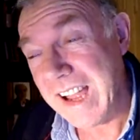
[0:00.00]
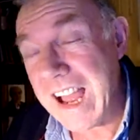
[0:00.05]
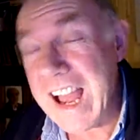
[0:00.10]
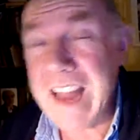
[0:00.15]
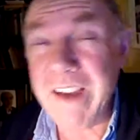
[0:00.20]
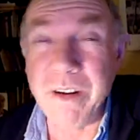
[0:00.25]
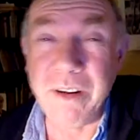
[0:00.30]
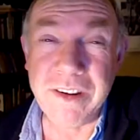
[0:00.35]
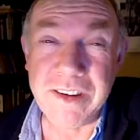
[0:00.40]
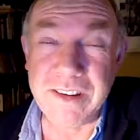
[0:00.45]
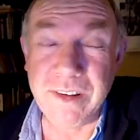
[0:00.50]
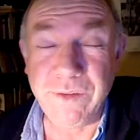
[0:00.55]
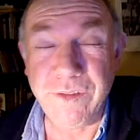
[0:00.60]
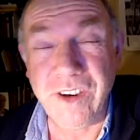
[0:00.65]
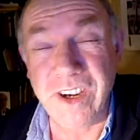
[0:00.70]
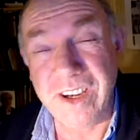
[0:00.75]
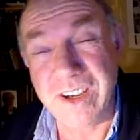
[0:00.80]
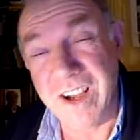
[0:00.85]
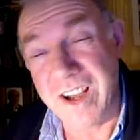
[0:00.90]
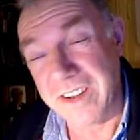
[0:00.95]
I know it's a
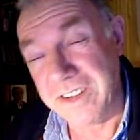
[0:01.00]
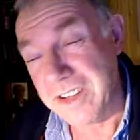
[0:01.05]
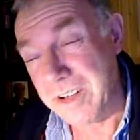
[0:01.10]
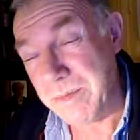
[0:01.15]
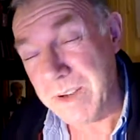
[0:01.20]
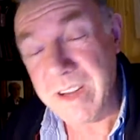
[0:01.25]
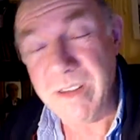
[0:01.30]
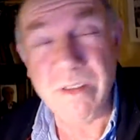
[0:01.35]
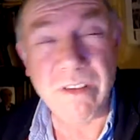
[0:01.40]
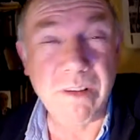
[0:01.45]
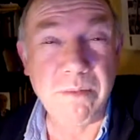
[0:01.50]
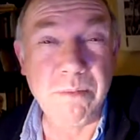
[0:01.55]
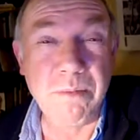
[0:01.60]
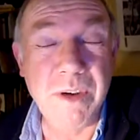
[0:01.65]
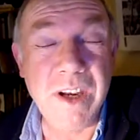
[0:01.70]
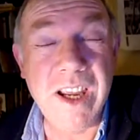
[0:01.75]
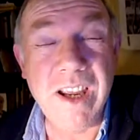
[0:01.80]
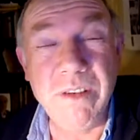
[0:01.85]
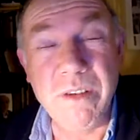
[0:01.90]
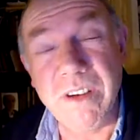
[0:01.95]
free country, but you
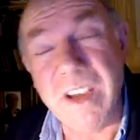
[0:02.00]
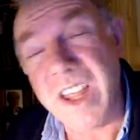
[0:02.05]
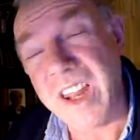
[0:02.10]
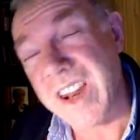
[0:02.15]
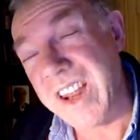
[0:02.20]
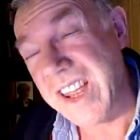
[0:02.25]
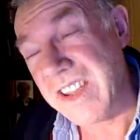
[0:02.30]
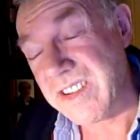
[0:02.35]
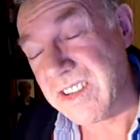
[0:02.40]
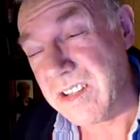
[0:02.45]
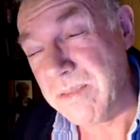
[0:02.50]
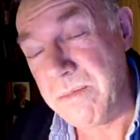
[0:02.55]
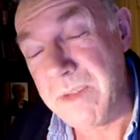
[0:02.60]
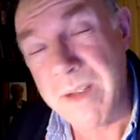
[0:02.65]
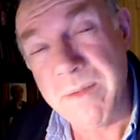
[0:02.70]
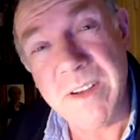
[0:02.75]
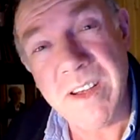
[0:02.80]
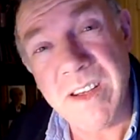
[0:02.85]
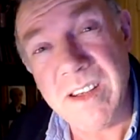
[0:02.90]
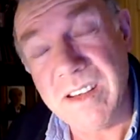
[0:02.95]
complain, you get arrested
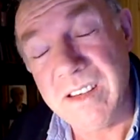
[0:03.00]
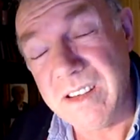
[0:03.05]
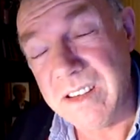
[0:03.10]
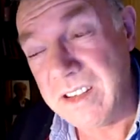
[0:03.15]
maybe.